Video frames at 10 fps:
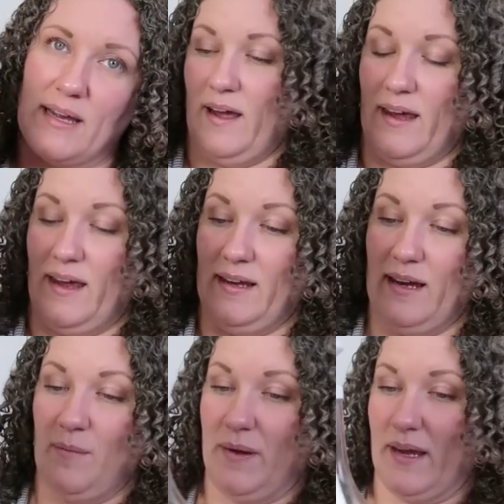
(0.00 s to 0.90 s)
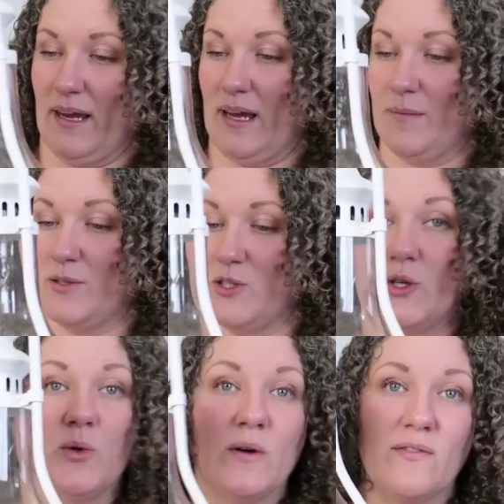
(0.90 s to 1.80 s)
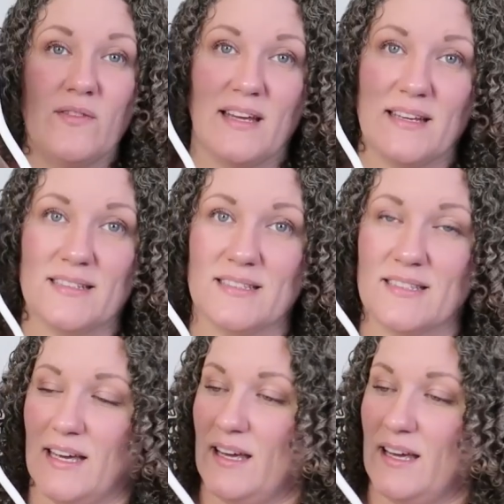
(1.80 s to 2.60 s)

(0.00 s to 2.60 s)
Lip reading: I ended up picking up 2 of these.